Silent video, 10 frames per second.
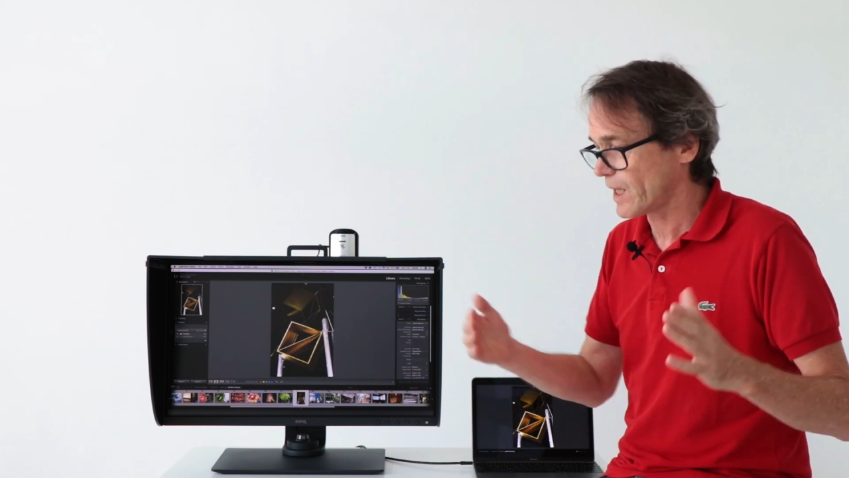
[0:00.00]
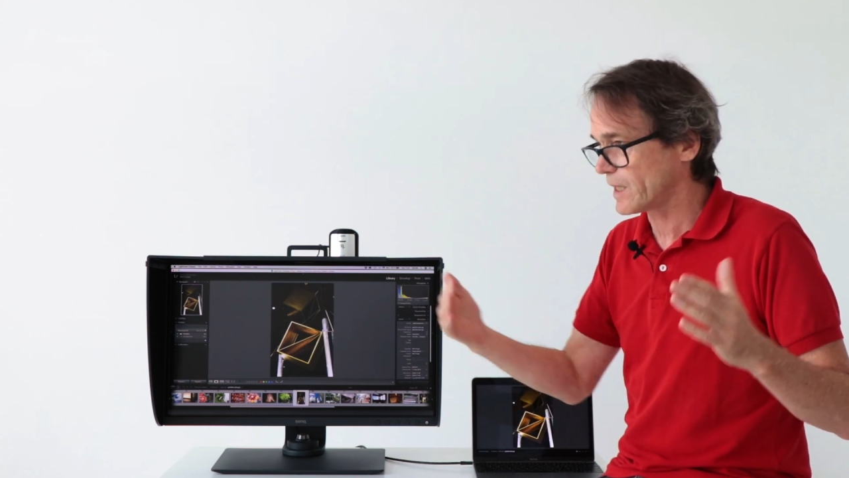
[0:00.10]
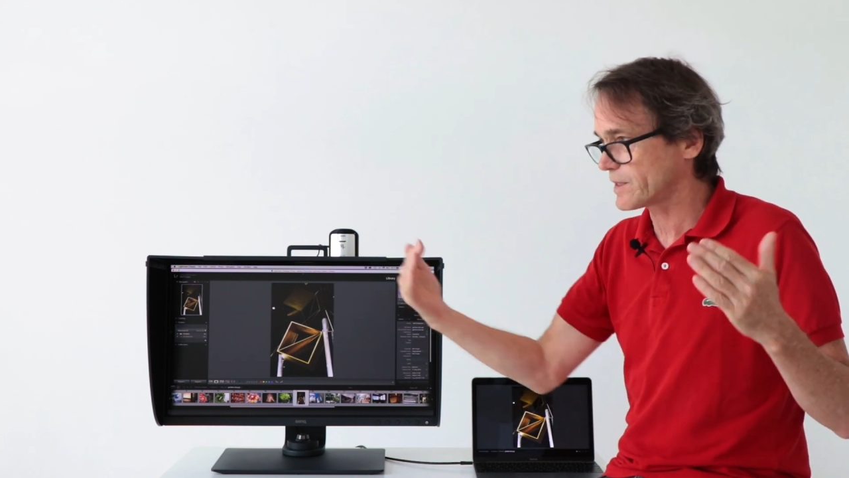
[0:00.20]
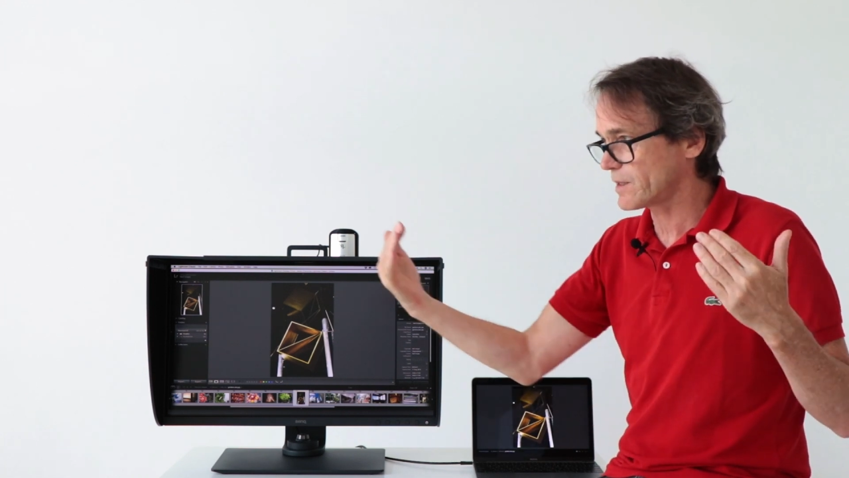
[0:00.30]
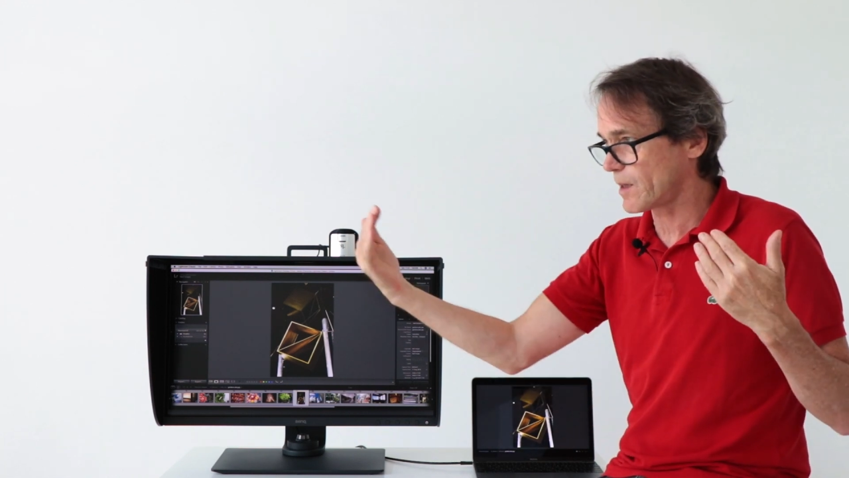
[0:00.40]

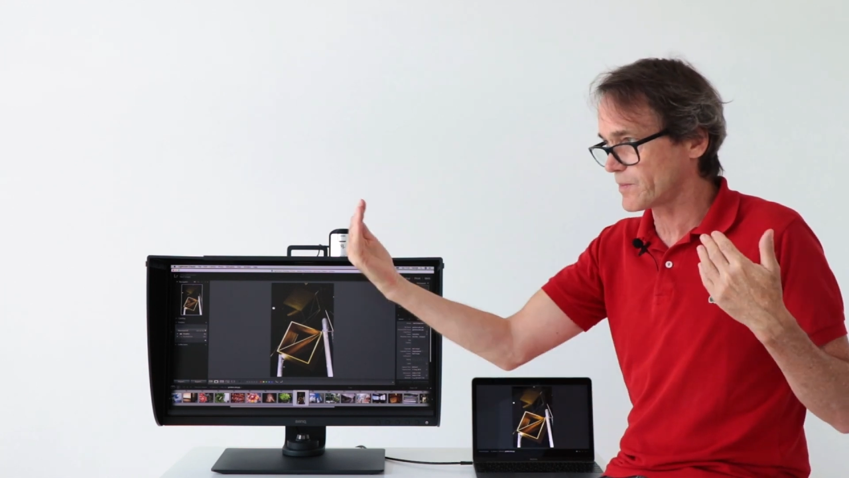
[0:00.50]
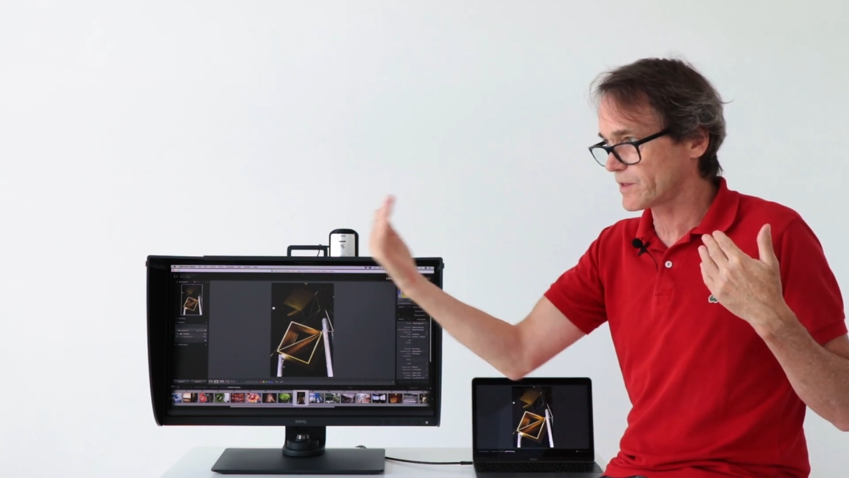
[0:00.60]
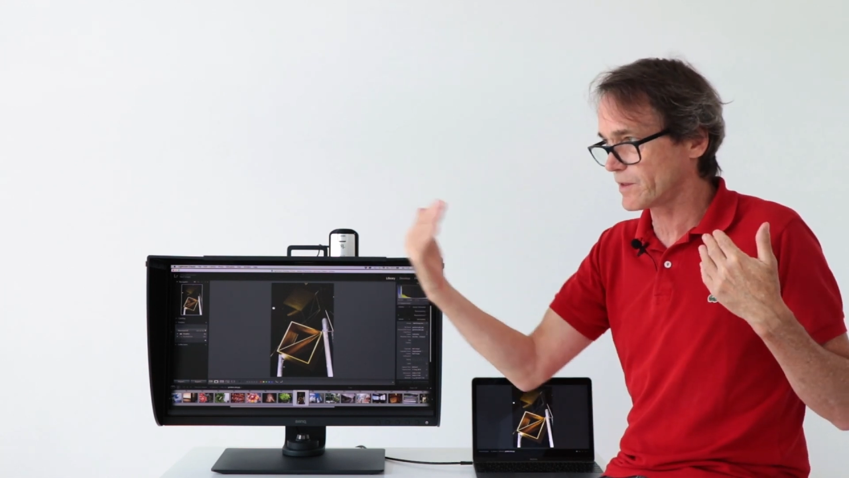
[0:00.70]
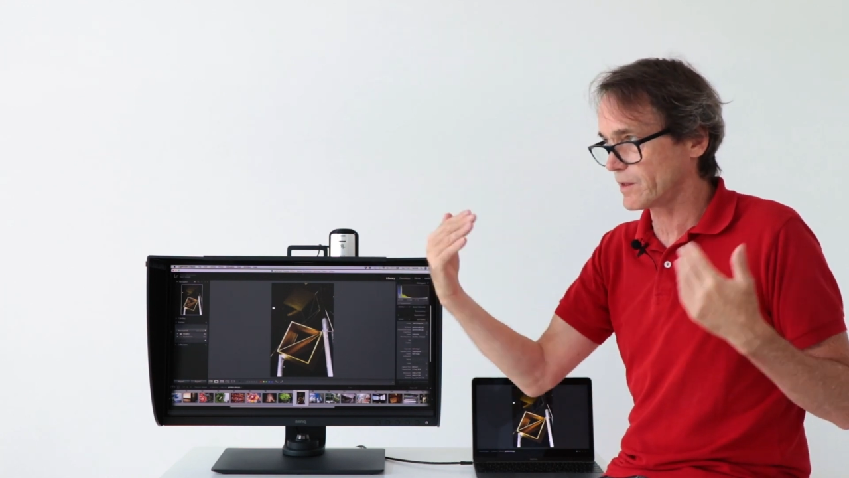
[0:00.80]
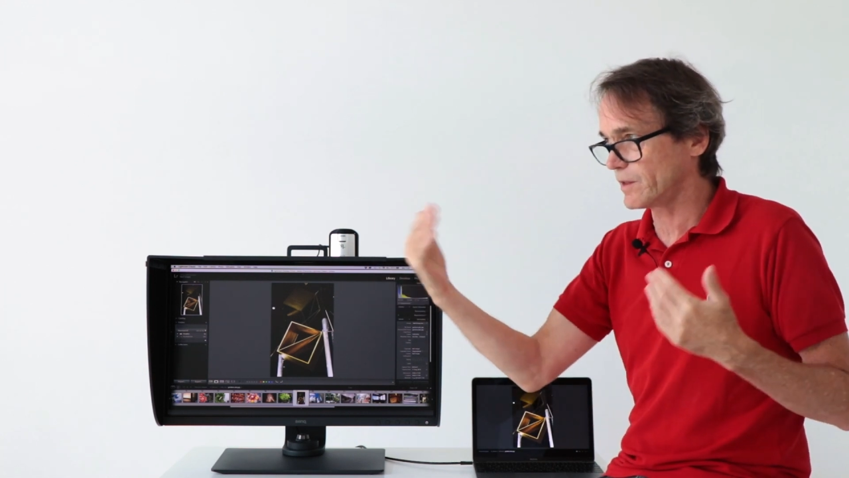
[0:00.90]
it
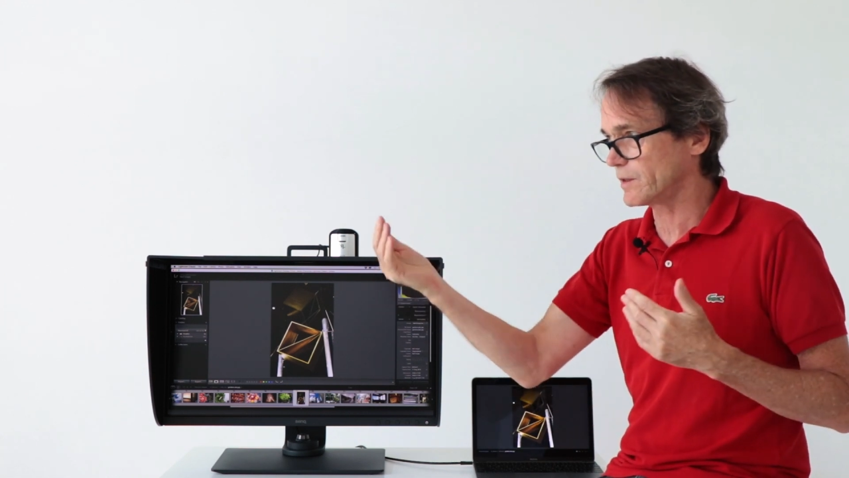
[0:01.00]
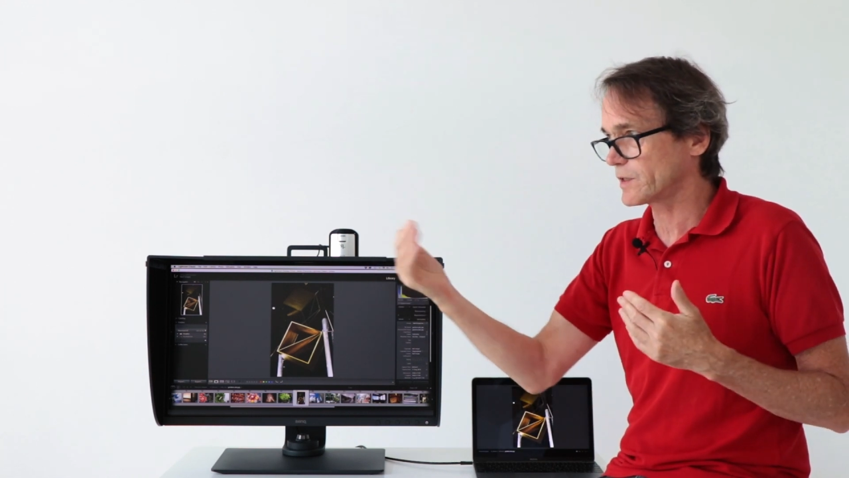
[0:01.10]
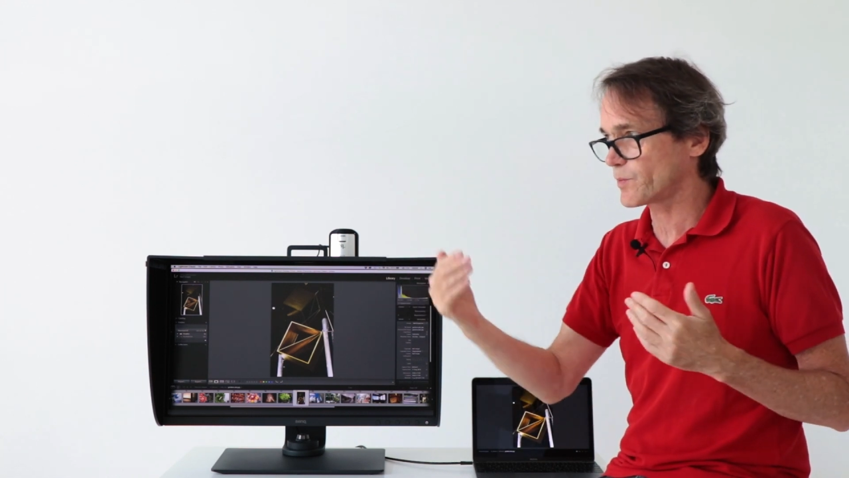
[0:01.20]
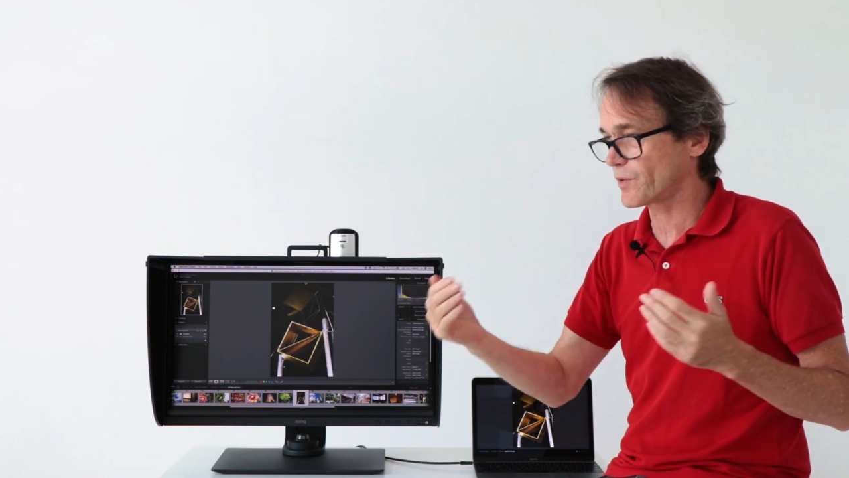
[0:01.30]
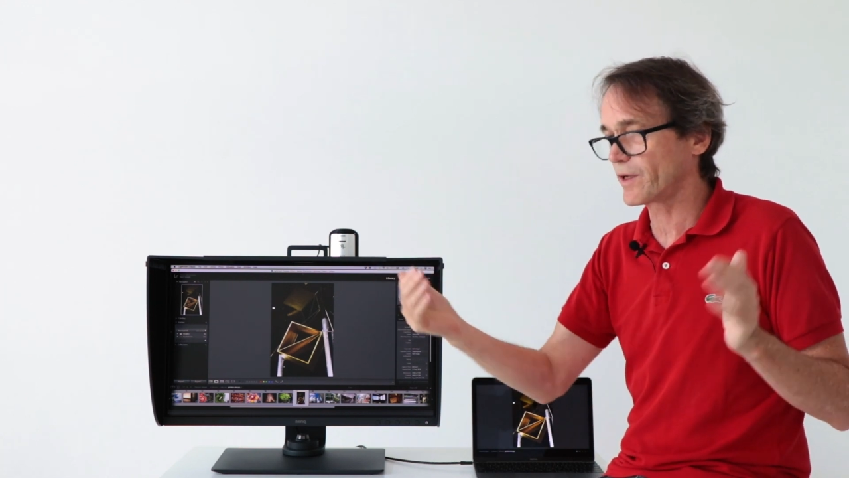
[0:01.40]
stops the
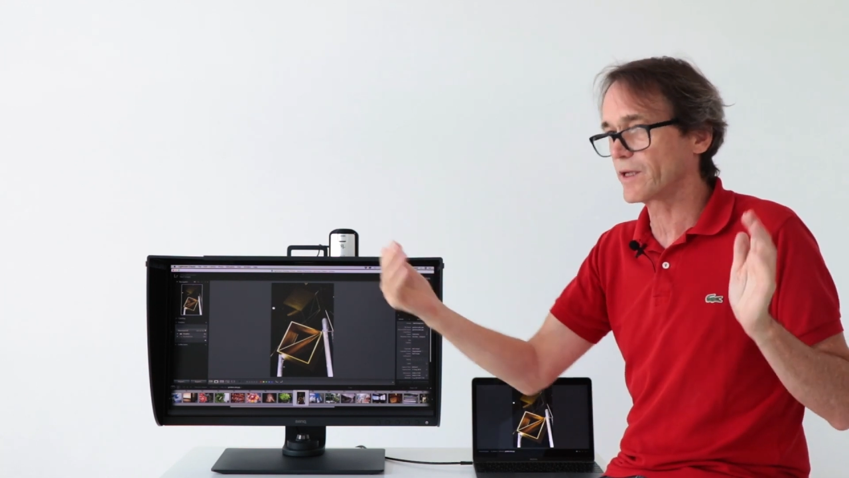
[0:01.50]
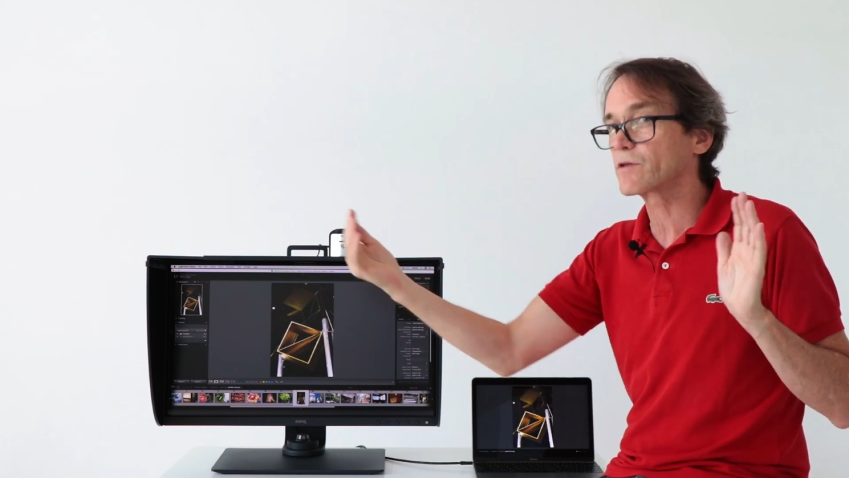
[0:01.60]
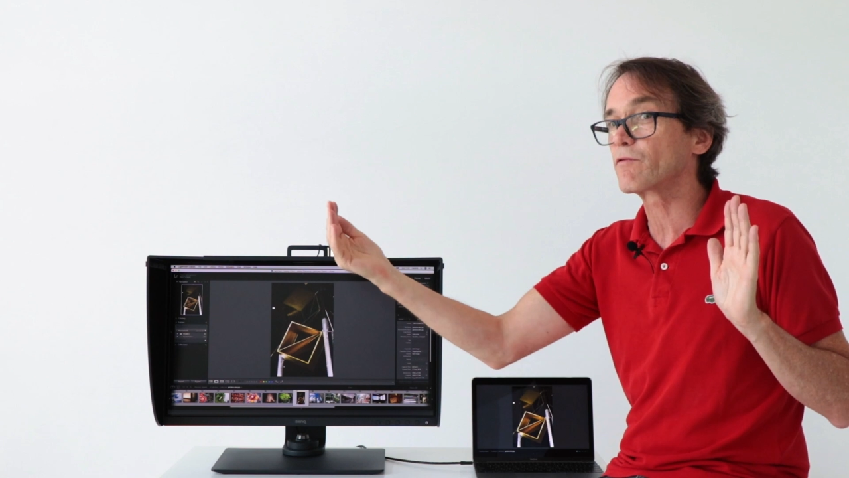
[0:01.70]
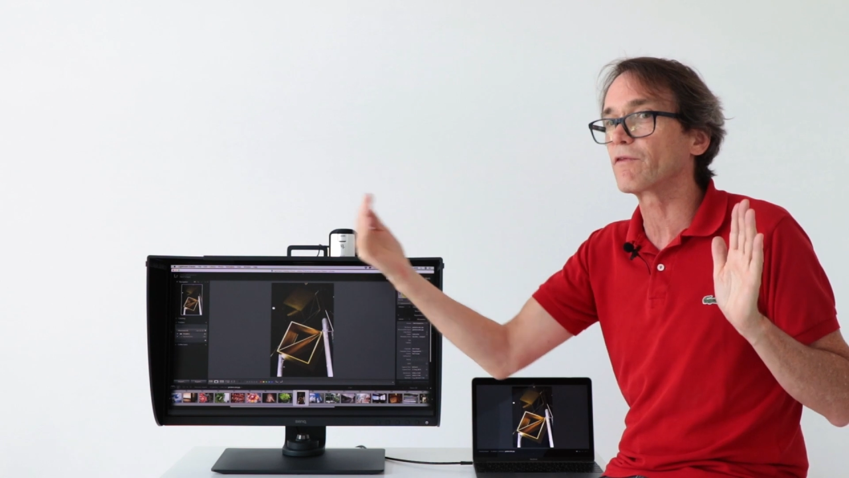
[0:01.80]
spurious